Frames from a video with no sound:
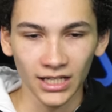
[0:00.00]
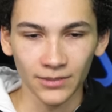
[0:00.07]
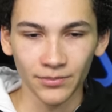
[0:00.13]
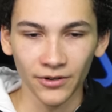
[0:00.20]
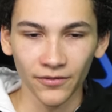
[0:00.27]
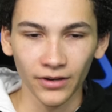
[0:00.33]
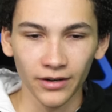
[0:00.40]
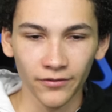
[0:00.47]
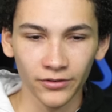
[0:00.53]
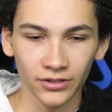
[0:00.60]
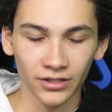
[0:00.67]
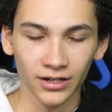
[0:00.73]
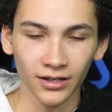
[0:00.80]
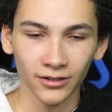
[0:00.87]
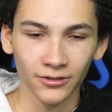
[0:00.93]
I spent
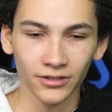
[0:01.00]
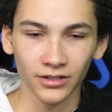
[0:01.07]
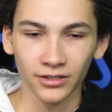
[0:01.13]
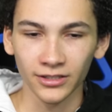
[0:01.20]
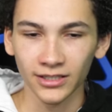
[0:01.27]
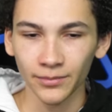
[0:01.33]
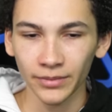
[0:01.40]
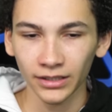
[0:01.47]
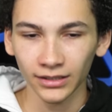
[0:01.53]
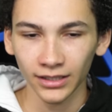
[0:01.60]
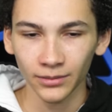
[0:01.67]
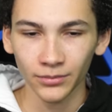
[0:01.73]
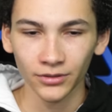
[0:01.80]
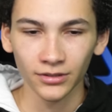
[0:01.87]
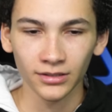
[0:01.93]
$500 on
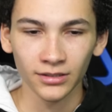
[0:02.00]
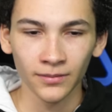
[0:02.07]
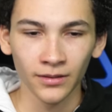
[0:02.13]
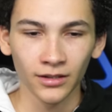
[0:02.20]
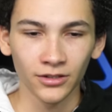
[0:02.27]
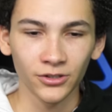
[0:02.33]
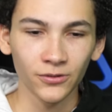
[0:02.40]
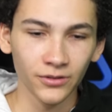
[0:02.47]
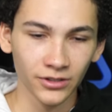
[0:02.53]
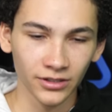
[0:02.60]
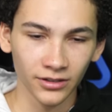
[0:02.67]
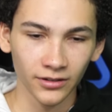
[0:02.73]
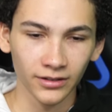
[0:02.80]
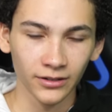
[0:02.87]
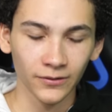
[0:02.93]
shipping labels,
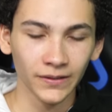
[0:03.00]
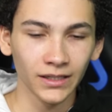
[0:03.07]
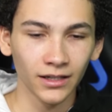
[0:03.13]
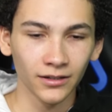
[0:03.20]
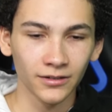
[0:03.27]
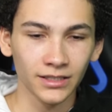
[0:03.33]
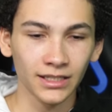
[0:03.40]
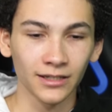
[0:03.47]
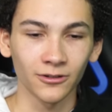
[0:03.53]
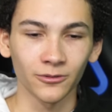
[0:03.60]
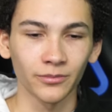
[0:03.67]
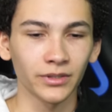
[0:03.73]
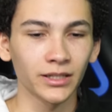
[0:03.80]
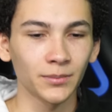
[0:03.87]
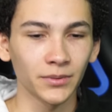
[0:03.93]
$233 at
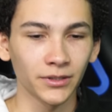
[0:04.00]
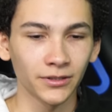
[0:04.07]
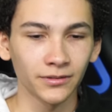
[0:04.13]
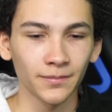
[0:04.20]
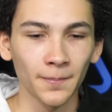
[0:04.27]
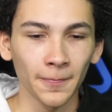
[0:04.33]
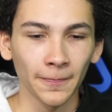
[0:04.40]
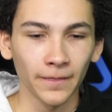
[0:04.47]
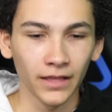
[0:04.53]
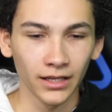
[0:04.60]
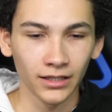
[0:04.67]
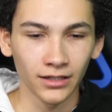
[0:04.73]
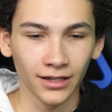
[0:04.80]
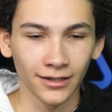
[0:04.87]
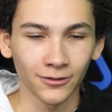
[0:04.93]
Home Depot,
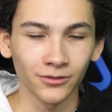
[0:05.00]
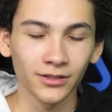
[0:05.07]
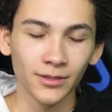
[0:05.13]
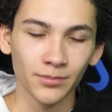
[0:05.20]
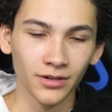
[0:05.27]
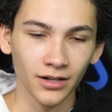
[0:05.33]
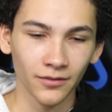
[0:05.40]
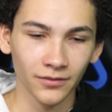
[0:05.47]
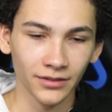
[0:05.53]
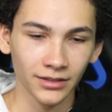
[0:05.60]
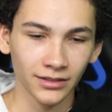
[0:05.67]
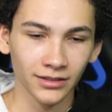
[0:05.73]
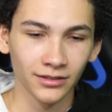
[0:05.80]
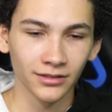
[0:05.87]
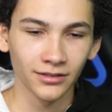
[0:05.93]
and I only
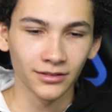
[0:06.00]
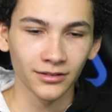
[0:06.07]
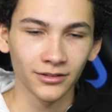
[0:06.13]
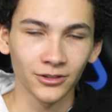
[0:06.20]
profited